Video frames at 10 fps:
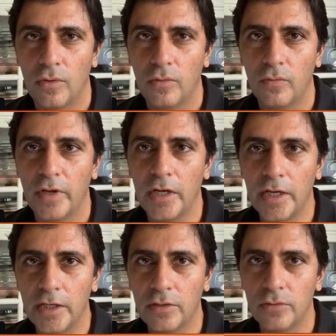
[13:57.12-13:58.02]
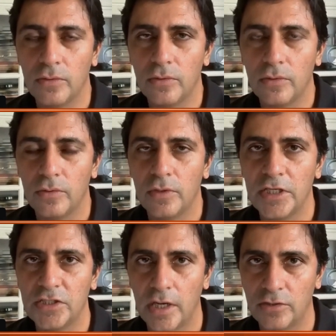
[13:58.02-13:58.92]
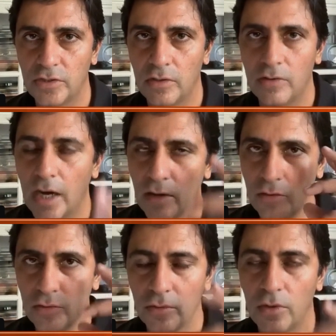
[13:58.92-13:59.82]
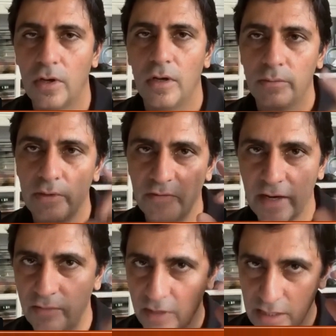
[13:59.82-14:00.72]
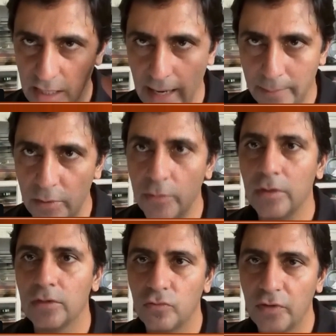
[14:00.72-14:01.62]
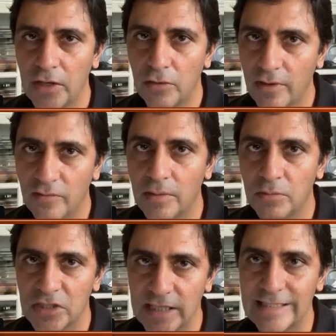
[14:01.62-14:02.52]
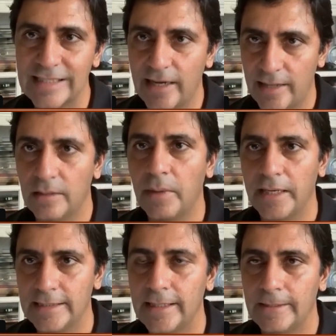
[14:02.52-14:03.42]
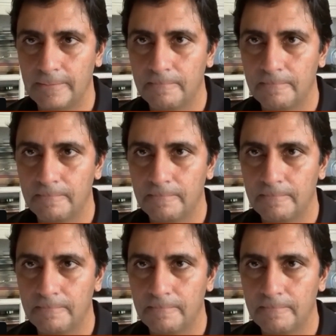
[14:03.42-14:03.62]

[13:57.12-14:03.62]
we need to teach our children how to be very, very adaptable. So we need to give them the skill set and the mindset.